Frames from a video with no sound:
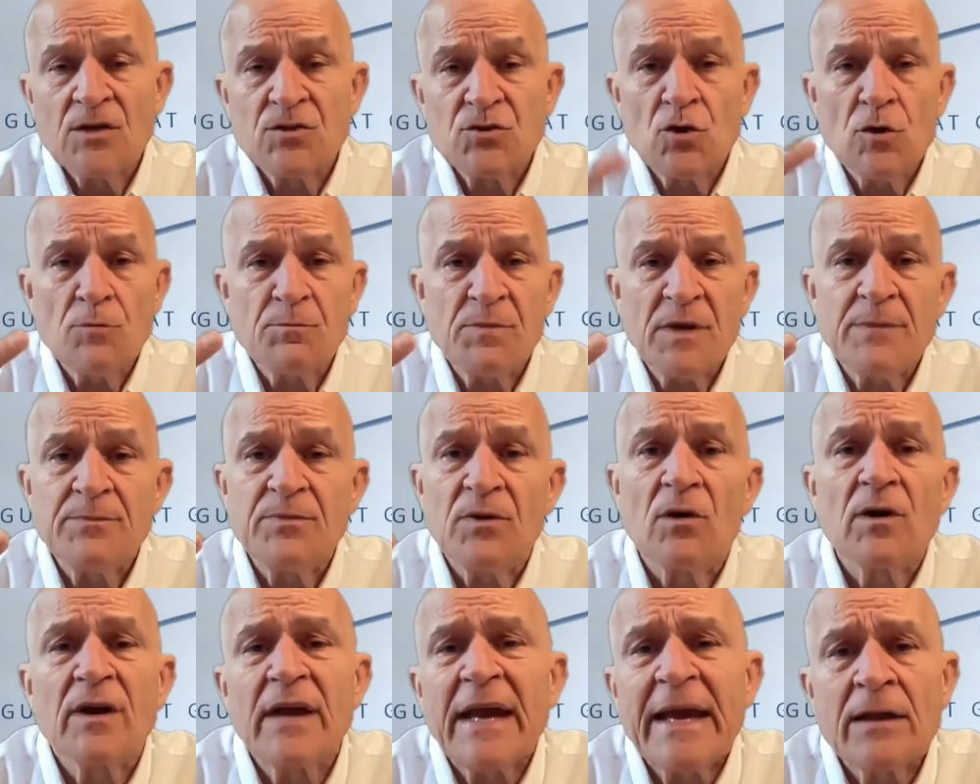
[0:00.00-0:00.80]
Two
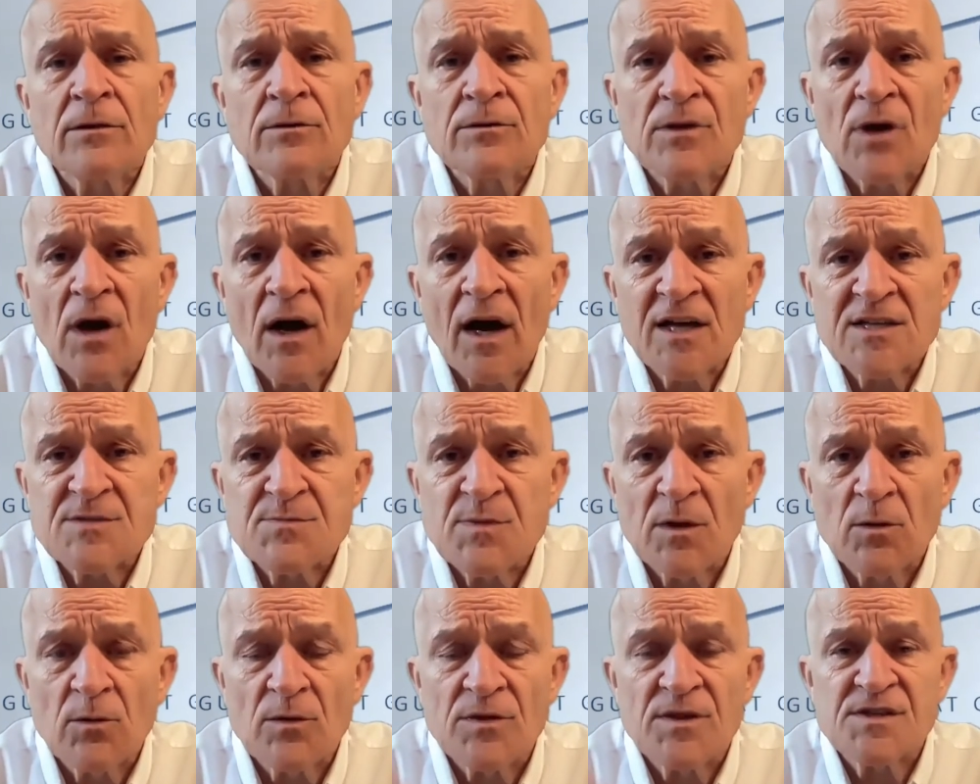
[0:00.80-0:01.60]
people enter the
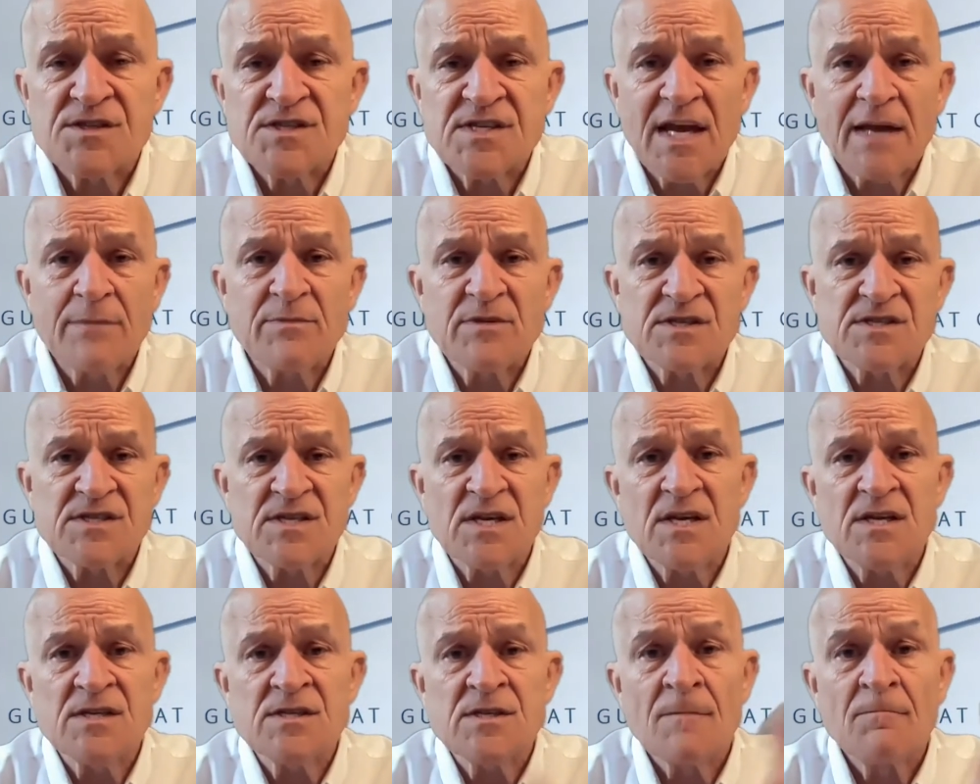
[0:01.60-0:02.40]
hospital with the same
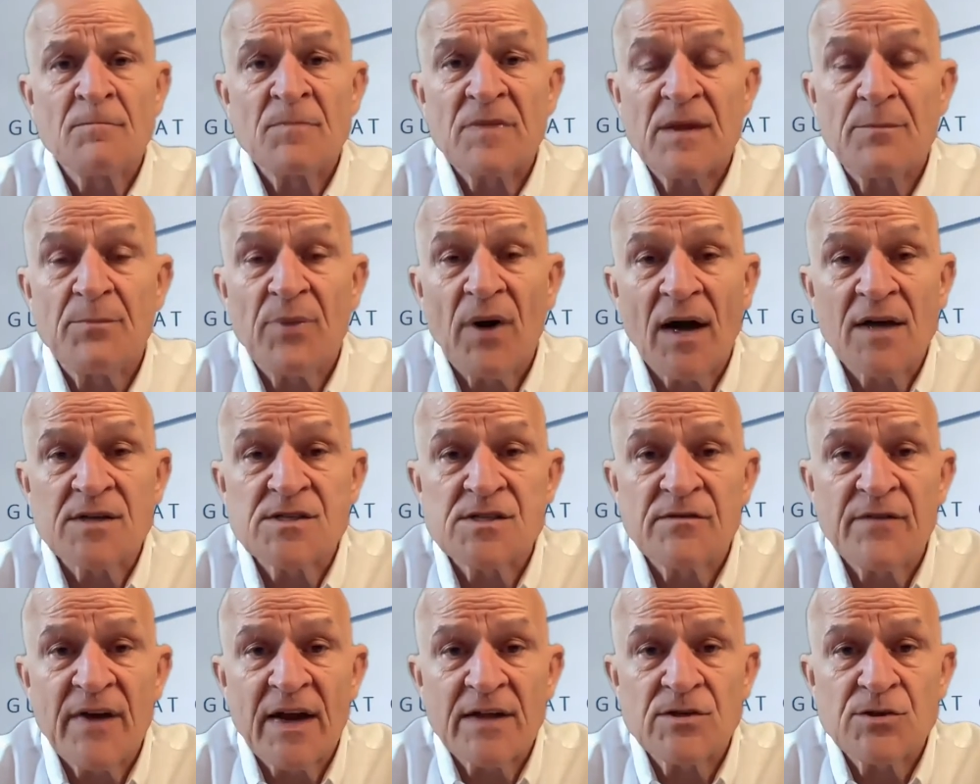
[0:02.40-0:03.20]
disease, the
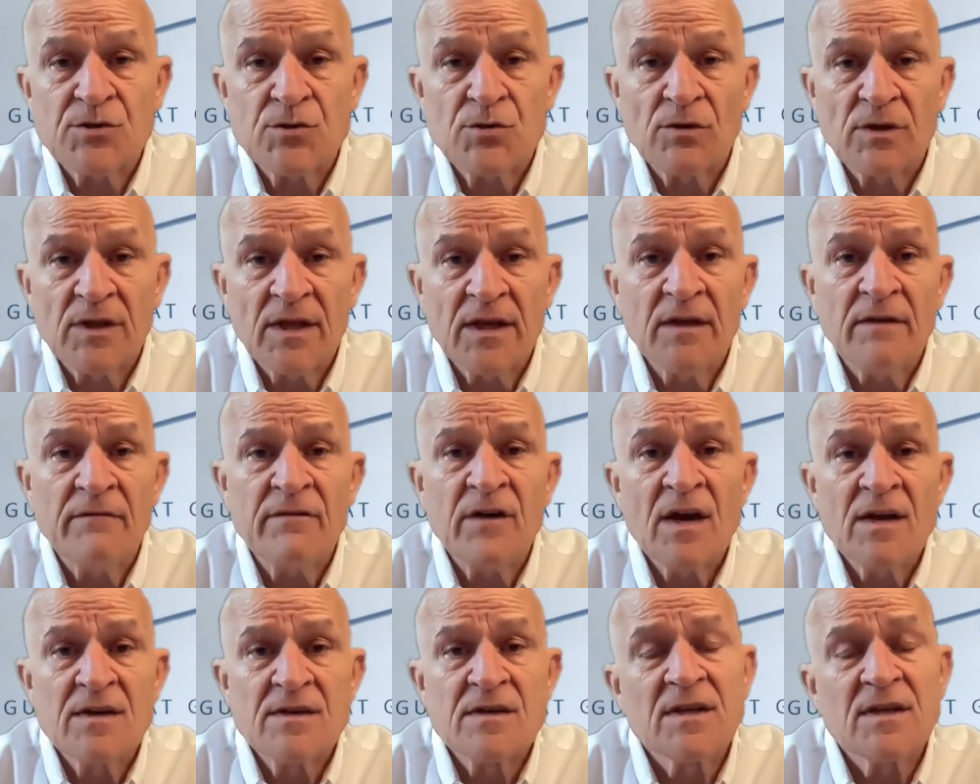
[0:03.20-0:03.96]
positive attitude live,